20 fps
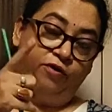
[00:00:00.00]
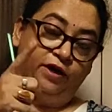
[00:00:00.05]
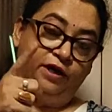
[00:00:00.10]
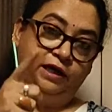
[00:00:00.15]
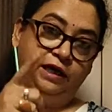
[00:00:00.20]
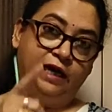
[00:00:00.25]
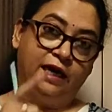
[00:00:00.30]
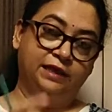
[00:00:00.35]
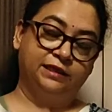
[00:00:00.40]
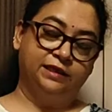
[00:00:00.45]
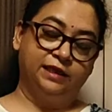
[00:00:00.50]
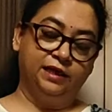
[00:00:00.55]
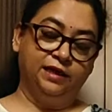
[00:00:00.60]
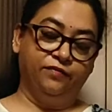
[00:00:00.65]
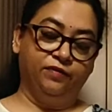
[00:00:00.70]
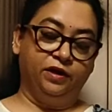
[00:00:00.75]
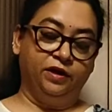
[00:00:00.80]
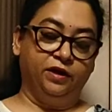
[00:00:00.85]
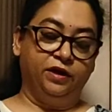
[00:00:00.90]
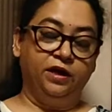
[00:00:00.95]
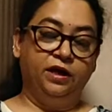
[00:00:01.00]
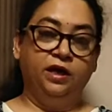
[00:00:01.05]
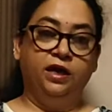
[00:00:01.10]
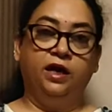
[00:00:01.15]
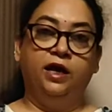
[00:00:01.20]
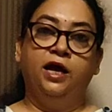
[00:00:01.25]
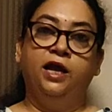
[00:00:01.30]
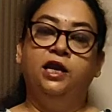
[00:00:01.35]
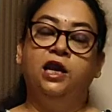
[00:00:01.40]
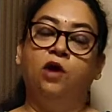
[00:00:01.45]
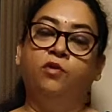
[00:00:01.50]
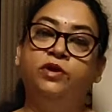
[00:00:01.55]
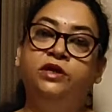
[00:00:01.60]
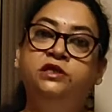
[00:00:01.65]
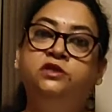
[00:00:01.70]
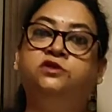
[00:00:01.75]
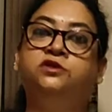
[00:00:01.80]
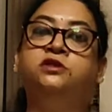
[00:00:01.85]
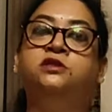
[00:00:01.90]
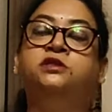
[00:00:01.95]
We have discussed about it in
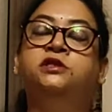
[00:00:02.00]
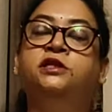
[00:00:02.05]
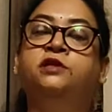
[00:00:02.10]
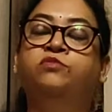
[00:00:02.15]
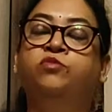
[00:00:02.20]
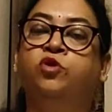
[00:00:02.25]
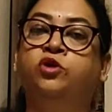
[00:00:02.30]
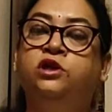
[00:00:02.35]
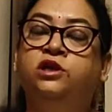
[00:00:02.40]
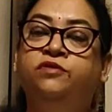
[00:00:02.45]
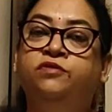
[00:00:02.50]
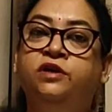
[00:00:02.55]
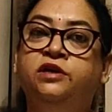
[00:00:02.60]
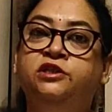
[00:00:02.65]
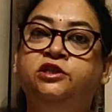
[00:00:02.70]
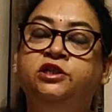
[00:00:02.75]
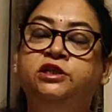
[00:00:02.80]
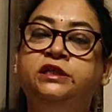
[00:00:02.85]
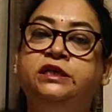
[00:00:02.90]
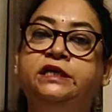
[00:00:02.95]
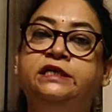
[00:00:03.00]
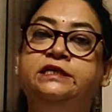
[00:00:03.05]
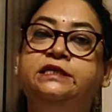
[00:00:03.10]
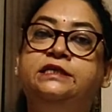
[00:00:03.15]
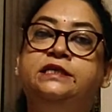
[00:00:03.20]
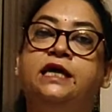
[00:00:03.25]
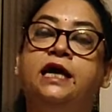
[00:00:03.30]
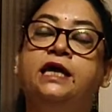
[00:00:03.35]
chapter 4 in class 11.